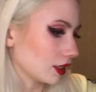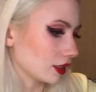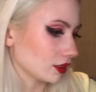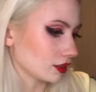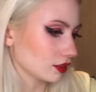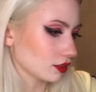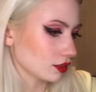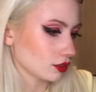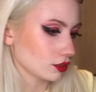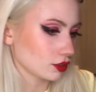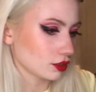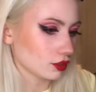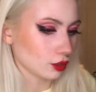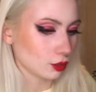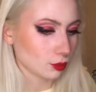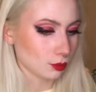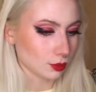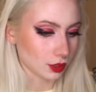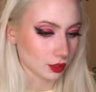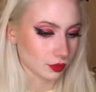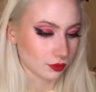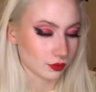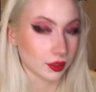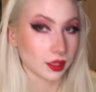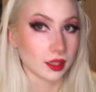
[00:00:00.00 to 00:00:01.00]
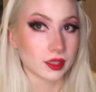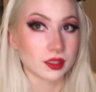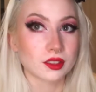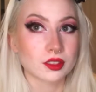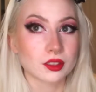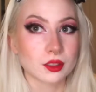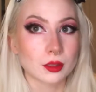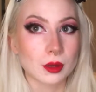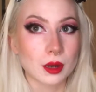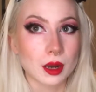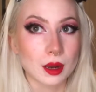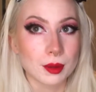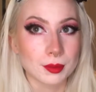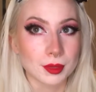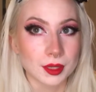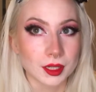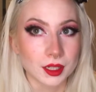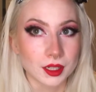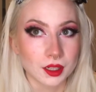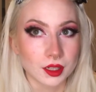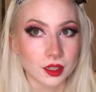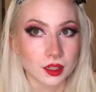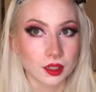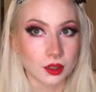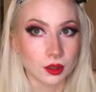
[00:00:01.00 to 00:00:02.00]
It's so perfect. So I'm
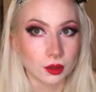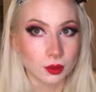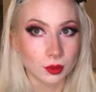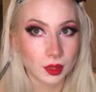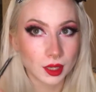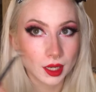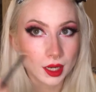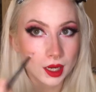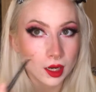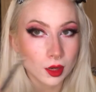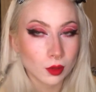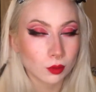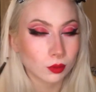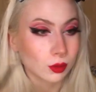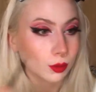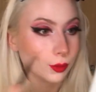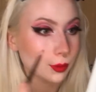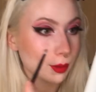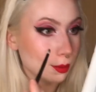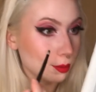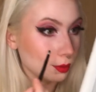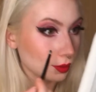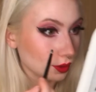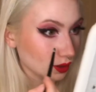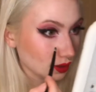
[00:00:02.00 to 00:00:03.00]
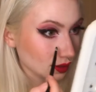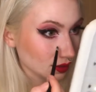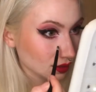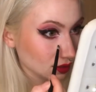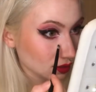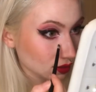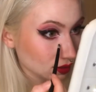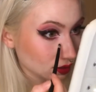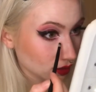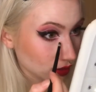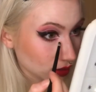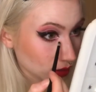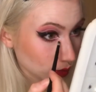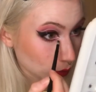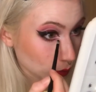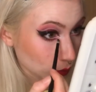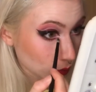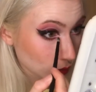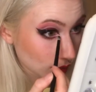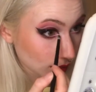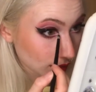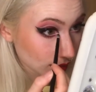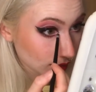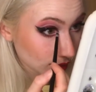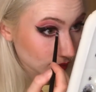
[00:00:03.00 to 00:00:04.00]
gonna go where we put the
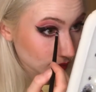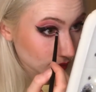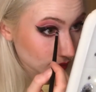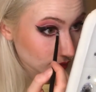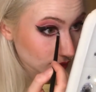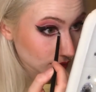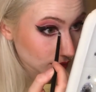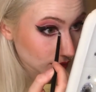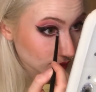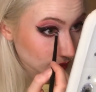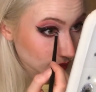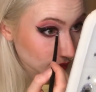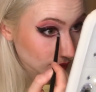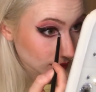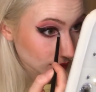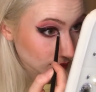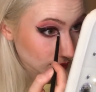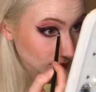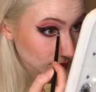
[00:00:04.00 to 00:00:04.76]
white in the